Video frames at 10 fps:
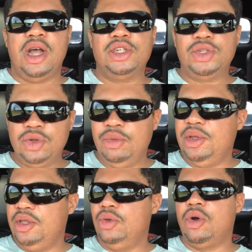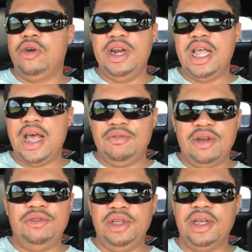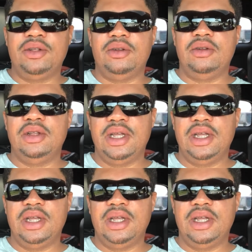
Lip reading: assuming you already have a vehicle